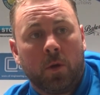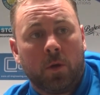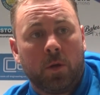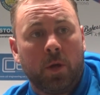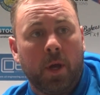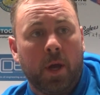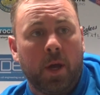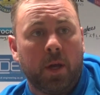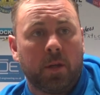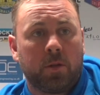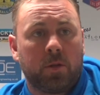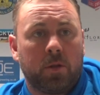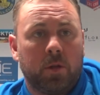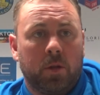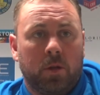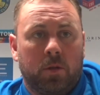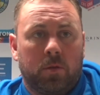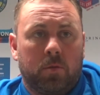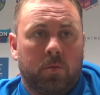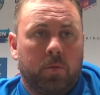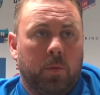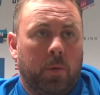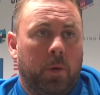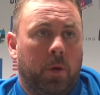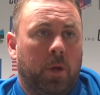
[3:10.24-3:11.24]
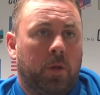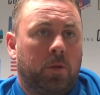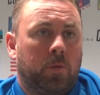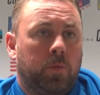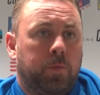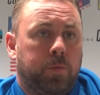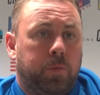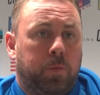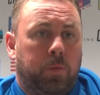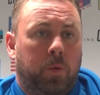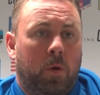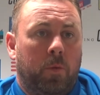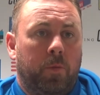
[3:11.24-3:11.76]
Yeah, it's
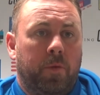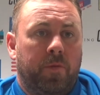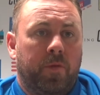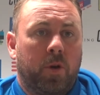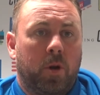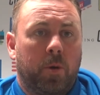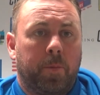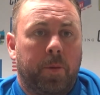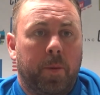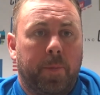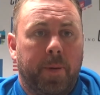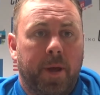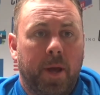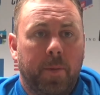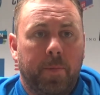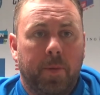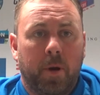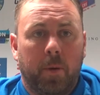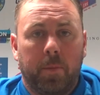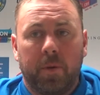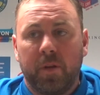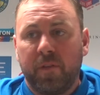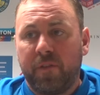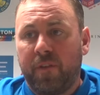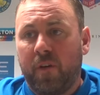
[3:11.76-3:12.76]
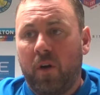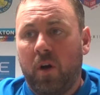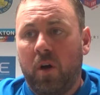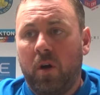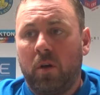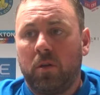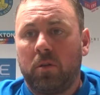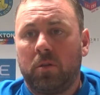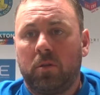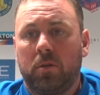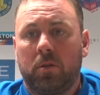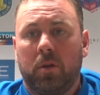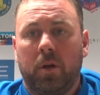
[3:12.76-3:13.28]
one we've got to prepare properly
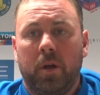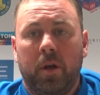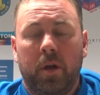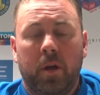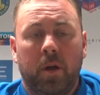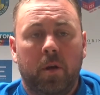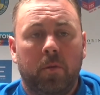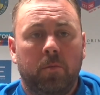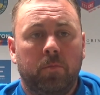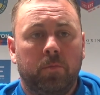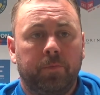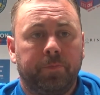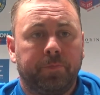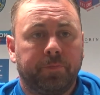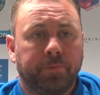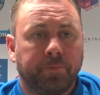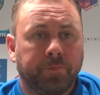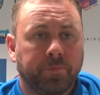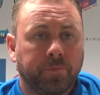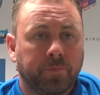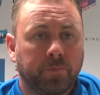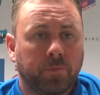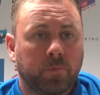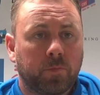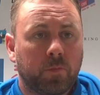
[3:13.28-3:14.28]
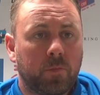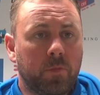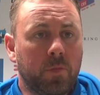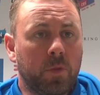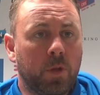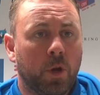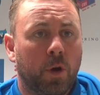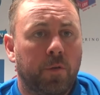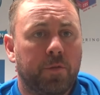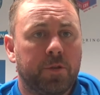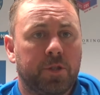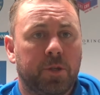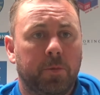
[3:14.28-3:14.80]
for.
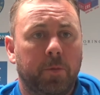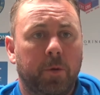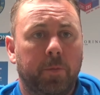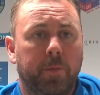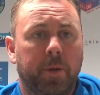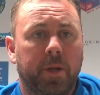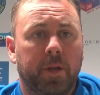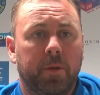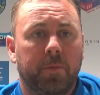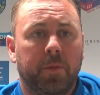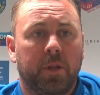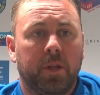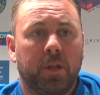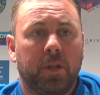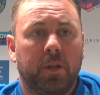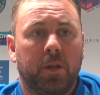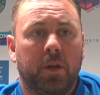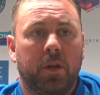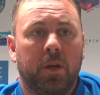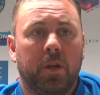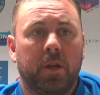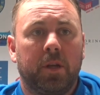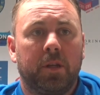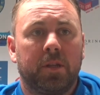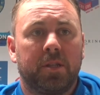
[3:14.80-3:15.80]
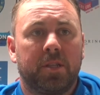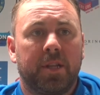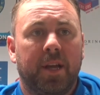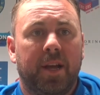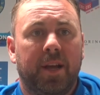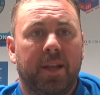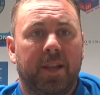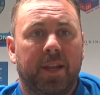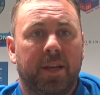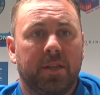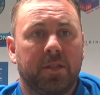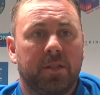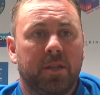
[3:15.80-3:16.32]
Obviously, we played them early at the
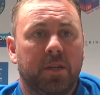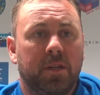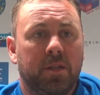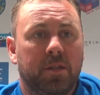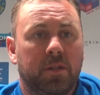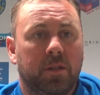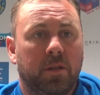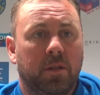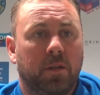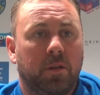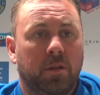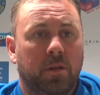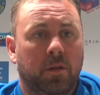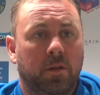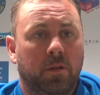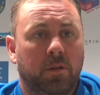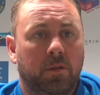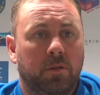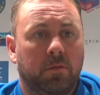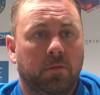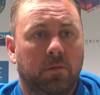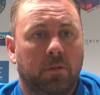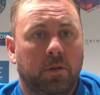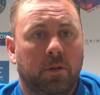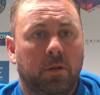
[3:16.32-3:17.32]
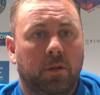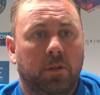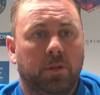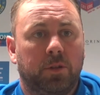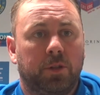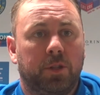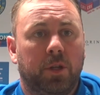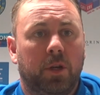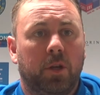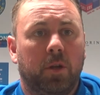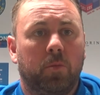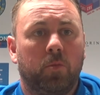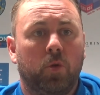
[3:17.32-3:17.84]
start of last season and
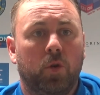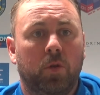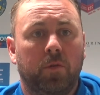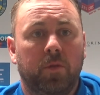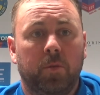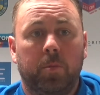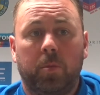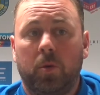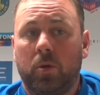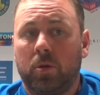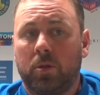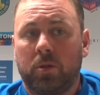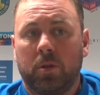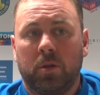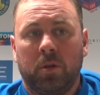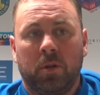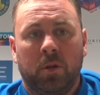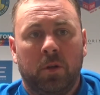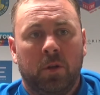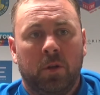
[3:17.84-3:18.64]
turned them over. But